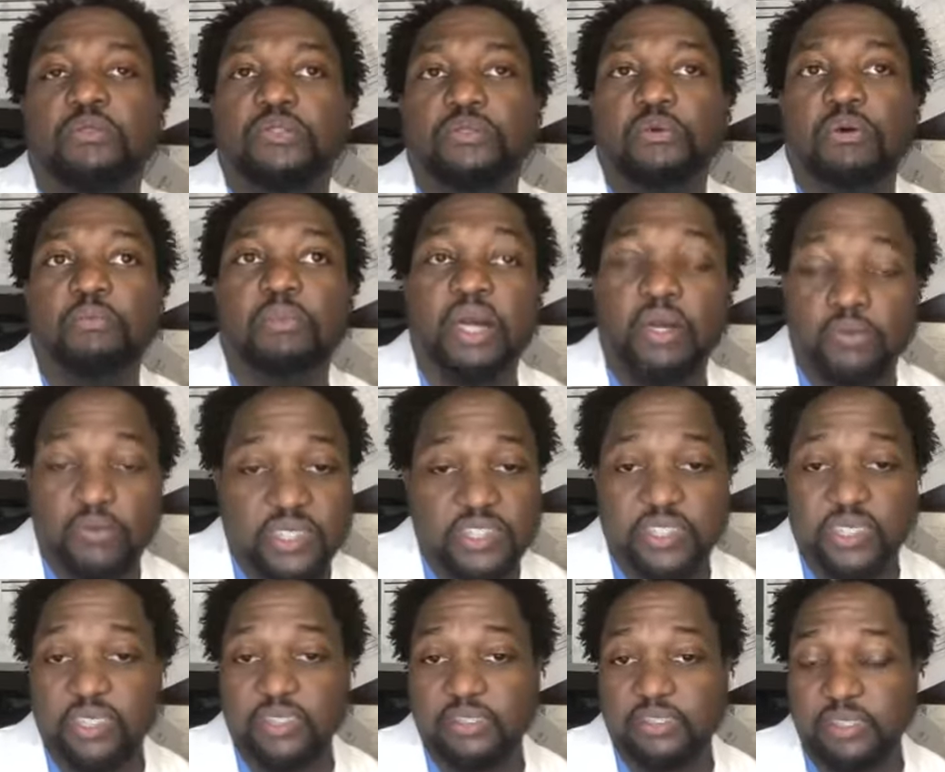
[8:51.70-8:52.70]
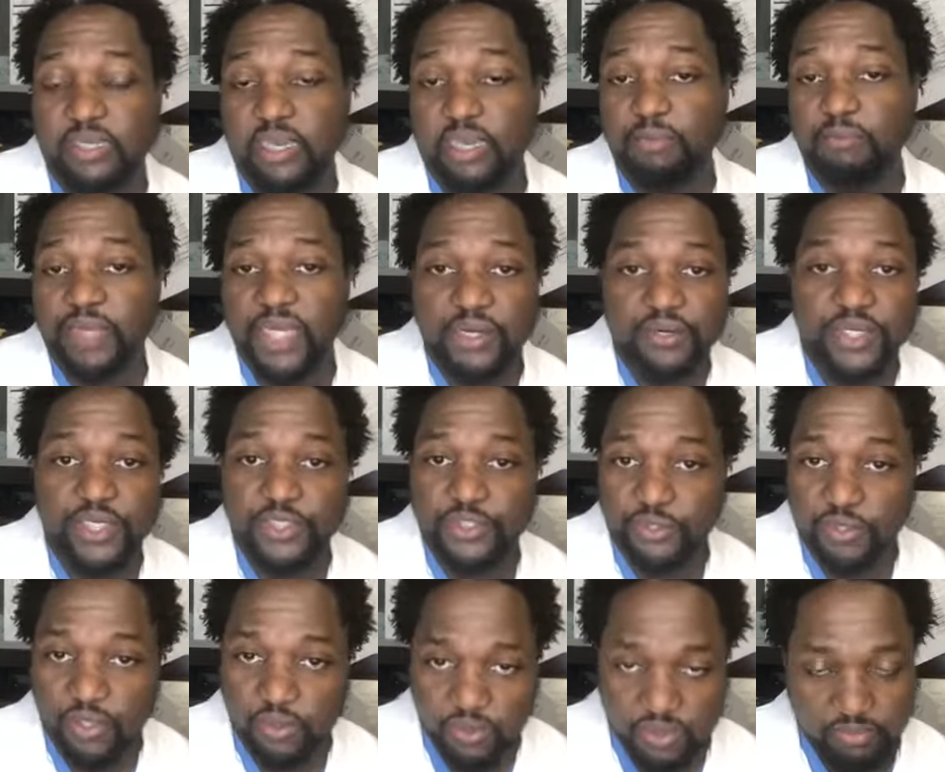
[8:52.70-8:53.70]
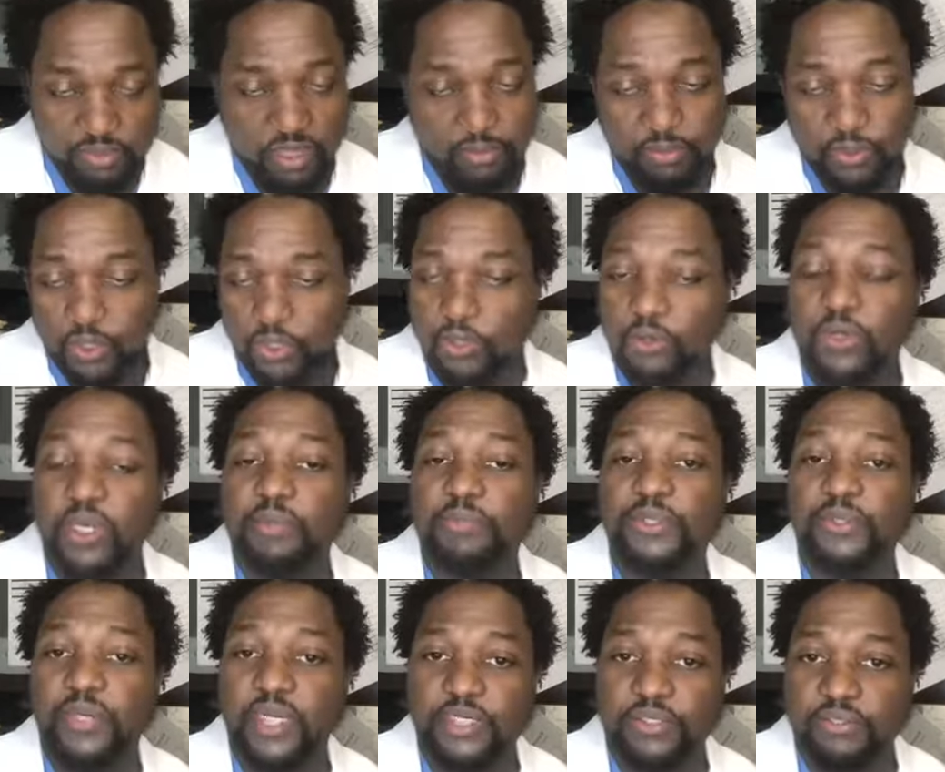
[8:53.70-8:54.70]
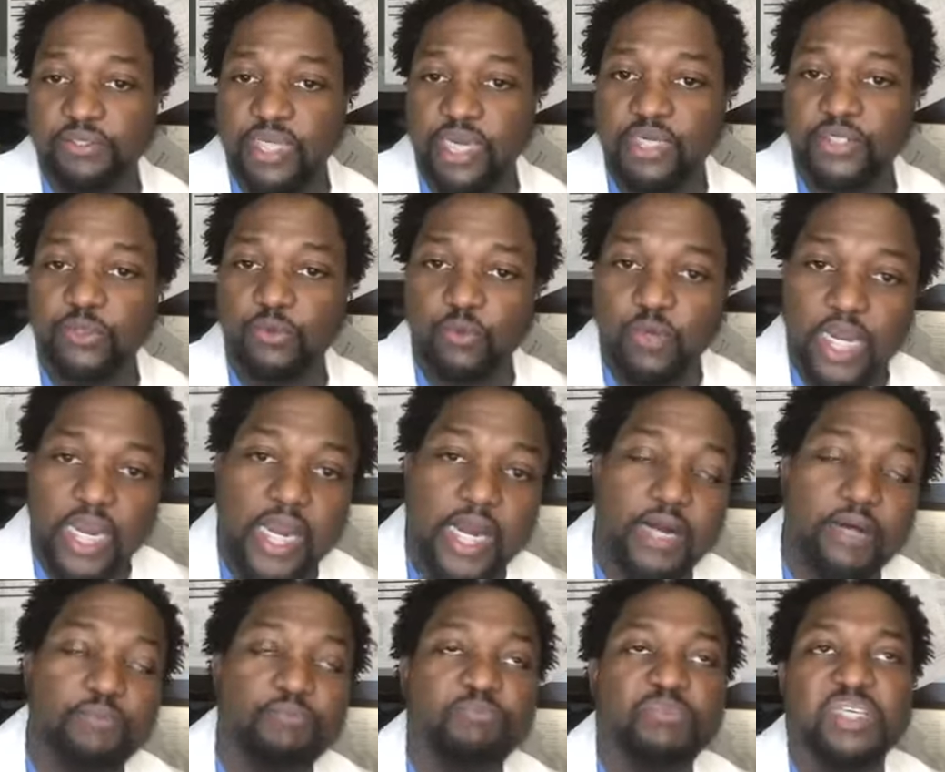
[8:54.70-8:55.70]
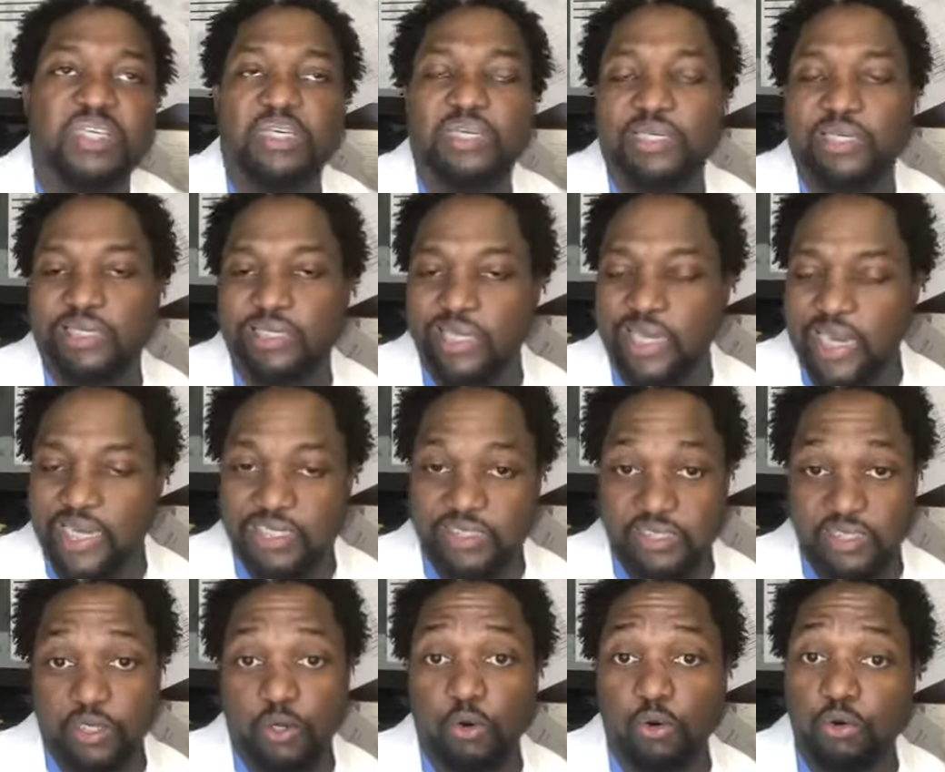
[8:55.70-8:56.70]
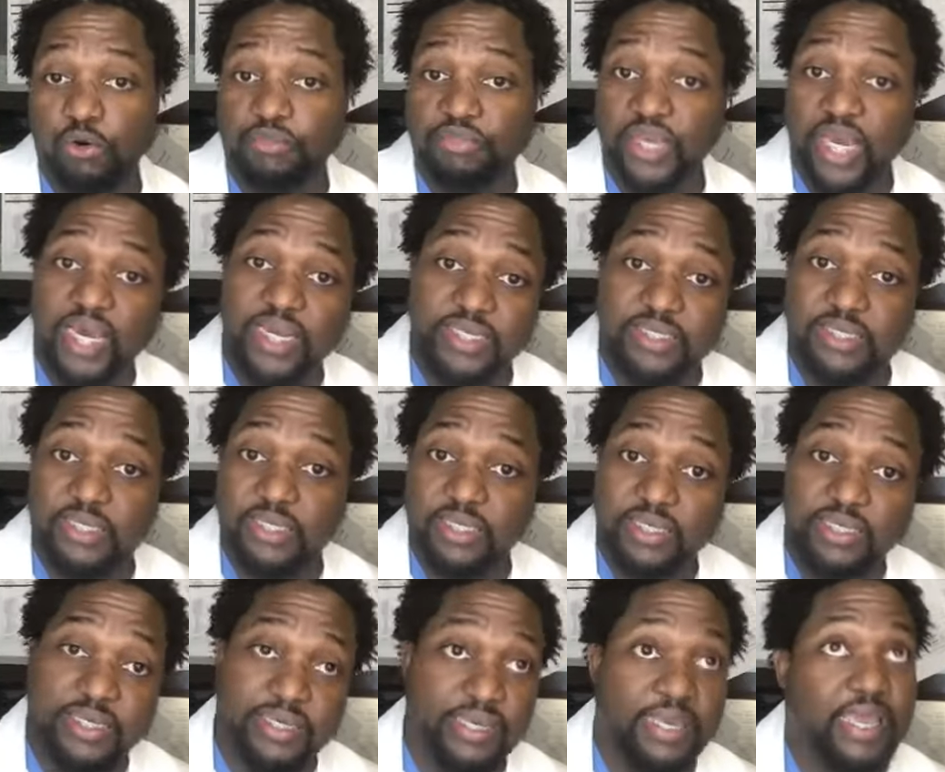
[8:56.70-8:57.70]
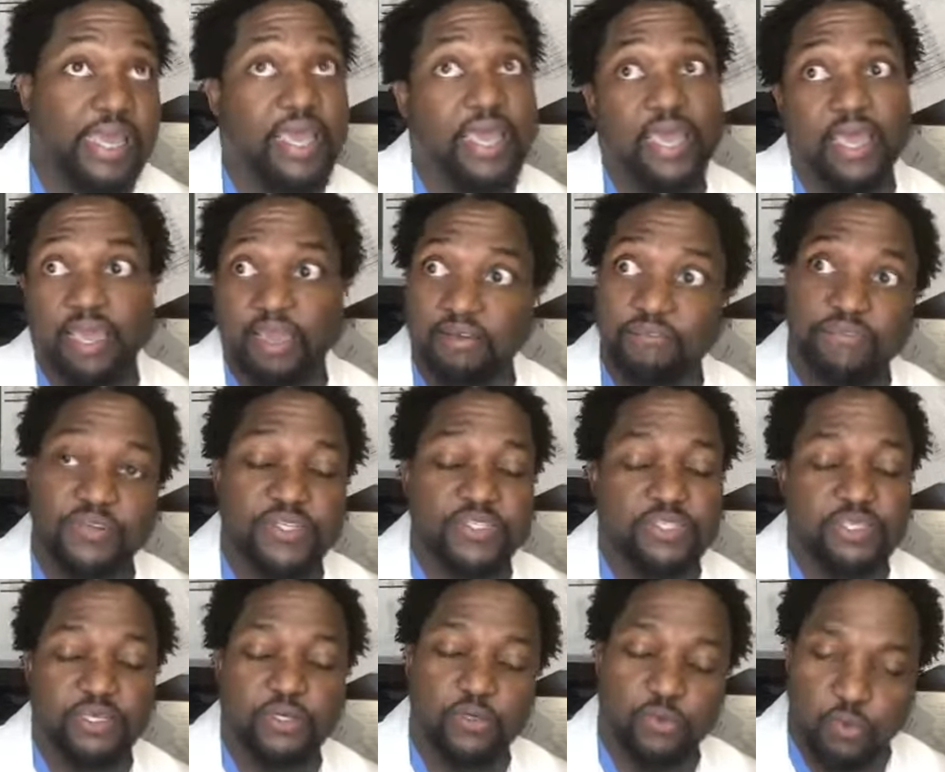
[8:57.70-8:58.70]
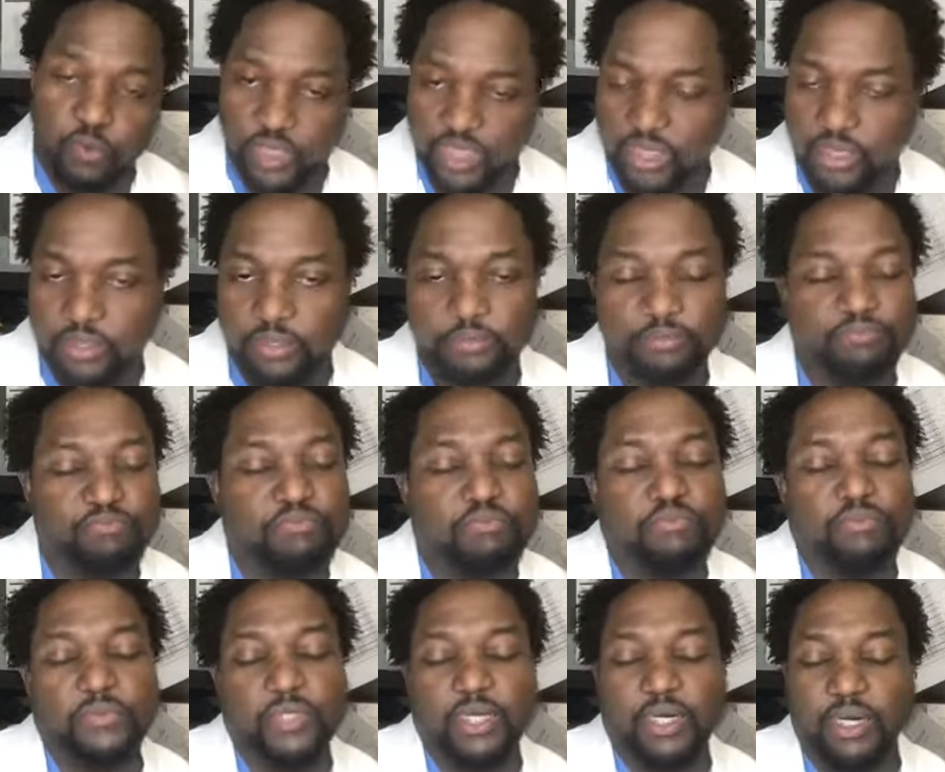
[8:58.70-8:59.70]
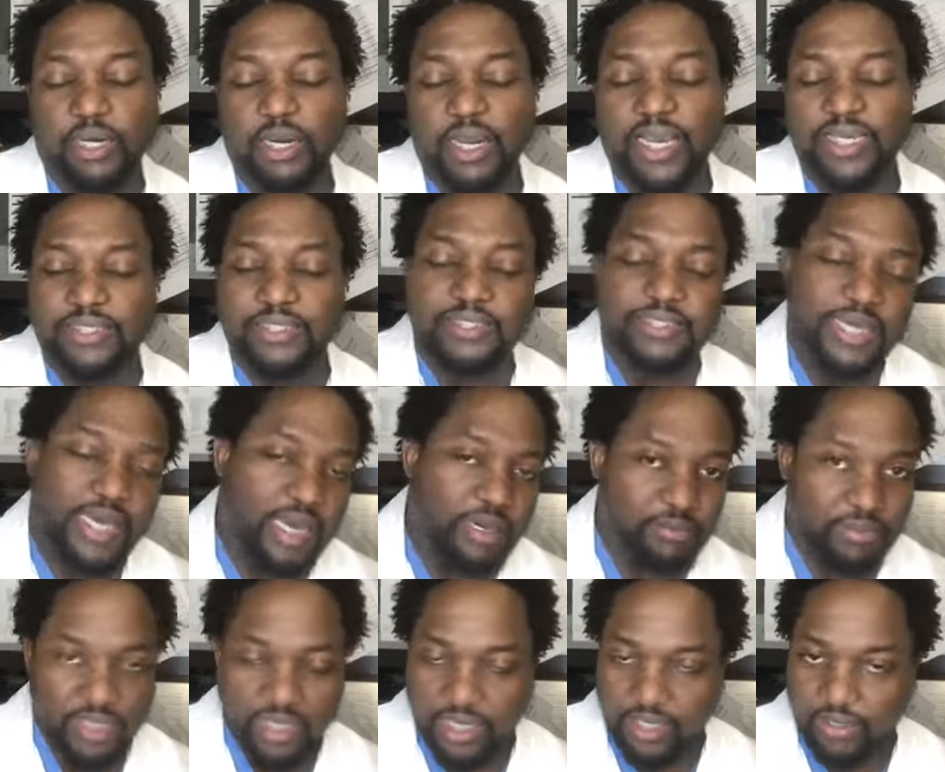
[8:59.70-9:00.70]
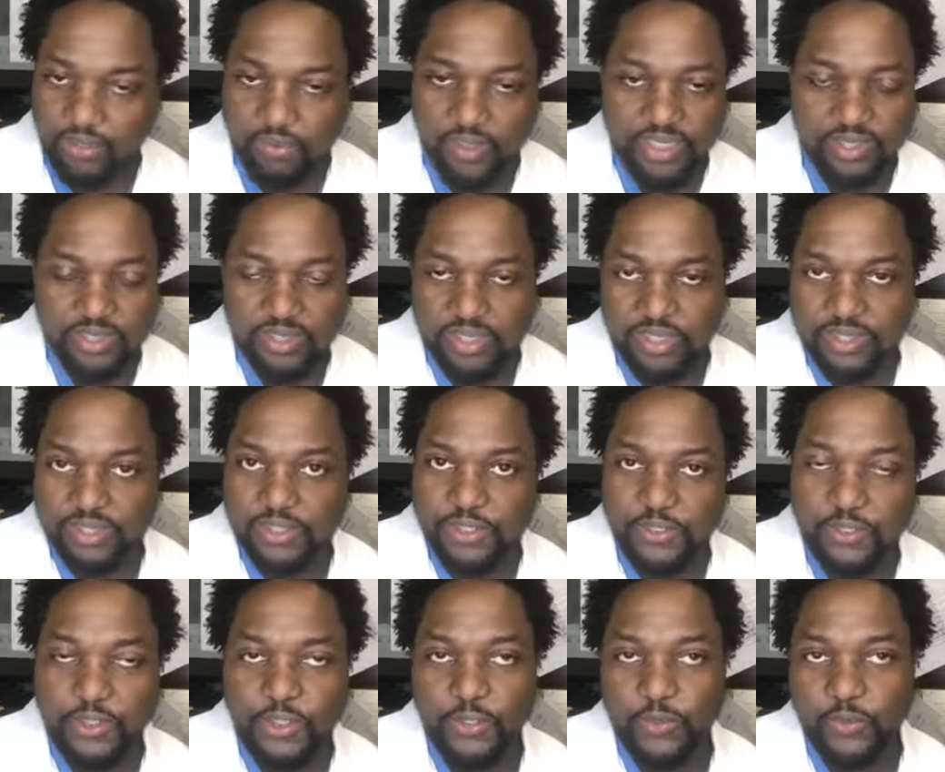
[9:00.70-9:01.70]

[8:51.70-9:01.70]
doing my residency at Marion Joy was my program director, Dr. Rao. He had us in an orthotics clinic every single week. At the time, a lot of residents,